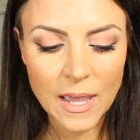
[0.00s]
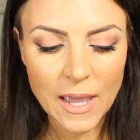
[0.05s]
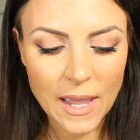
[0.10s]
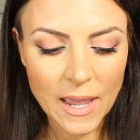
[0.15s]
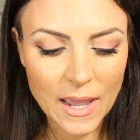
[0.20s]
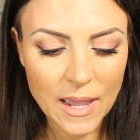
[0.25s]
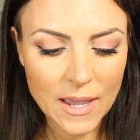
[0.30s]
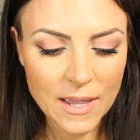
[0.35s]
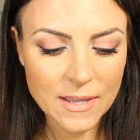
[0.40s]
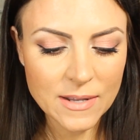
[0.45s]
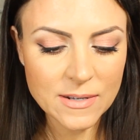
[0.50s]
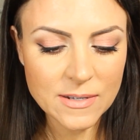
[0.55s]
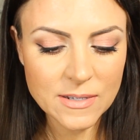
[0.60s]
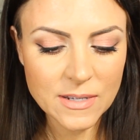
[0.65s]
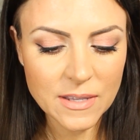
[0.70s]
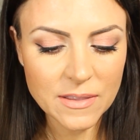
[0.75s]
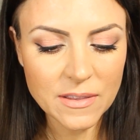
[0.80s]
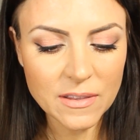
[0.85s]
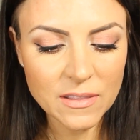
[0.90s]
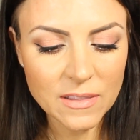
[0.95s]
And
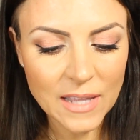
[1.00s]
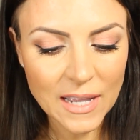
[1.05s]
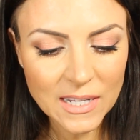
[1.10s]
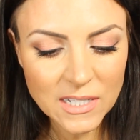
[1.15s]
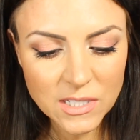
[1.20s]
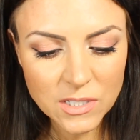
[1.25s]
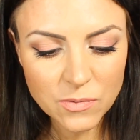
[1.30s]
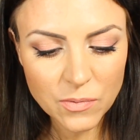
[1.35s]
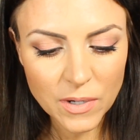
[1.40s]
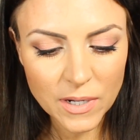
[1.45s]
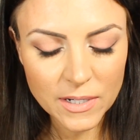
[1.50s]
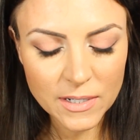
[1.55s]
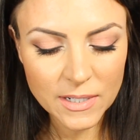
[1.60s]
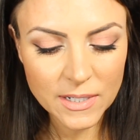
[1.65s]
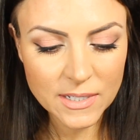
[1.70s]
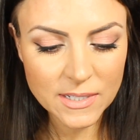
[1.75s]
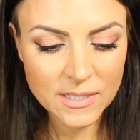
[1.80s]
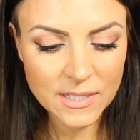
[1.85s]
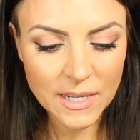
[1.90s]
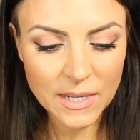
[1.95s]
the last one
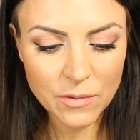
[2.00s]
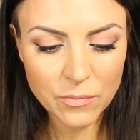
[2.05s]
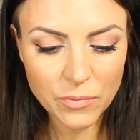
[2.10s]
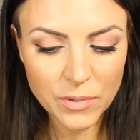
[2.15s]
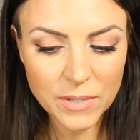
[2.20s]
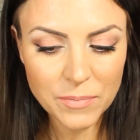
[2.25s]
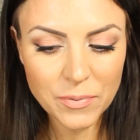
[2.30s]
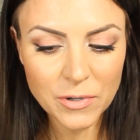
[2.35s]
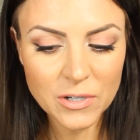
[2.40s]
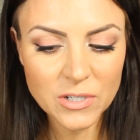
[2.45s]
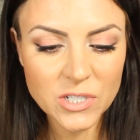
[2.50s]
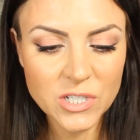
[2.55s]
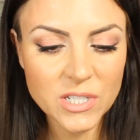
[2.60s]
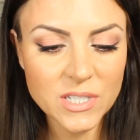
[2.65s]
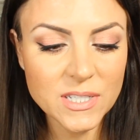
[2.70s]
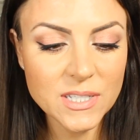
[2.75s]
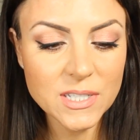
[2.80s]
is a repurchase.